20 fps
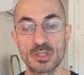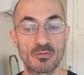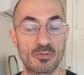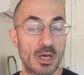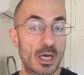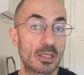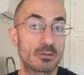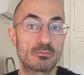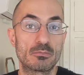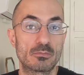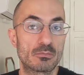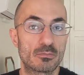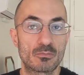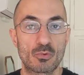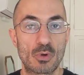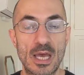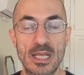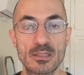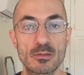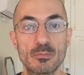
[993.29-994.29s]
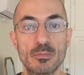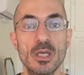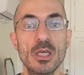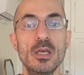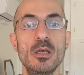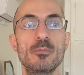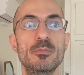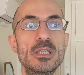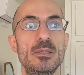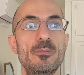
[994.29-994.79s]
I've had random
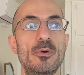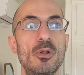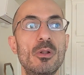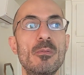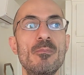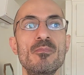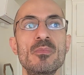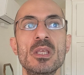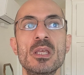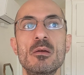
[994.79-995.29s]
people.